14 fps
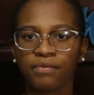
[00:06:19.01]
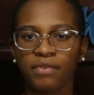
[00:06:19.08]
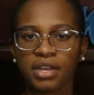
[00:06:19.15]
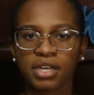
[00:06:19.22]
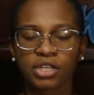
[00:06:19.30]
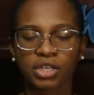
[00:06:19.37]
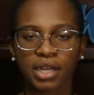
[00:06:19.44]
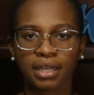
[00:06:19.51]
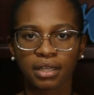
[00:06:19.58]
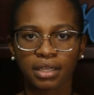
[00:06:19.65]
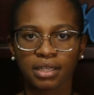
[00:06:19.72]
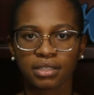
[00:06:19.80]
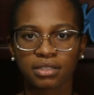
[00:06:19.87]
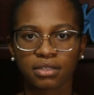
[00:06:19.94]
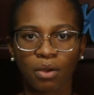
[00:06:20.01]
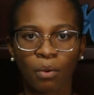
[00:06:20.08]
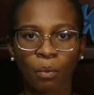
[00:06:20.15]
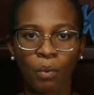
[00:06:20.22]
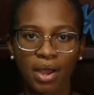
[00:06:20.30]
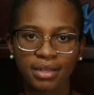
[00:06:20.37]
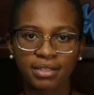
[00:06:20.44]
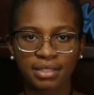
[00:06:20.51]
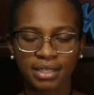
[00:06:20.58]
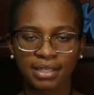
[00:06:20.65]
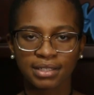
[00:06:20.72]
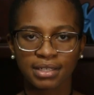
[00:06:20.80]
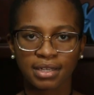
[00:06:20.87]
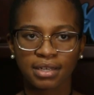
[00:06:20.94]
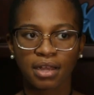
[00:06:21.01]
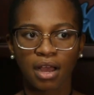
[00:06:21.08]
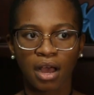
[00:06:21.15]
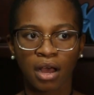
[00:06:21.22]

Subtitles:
finish at least one season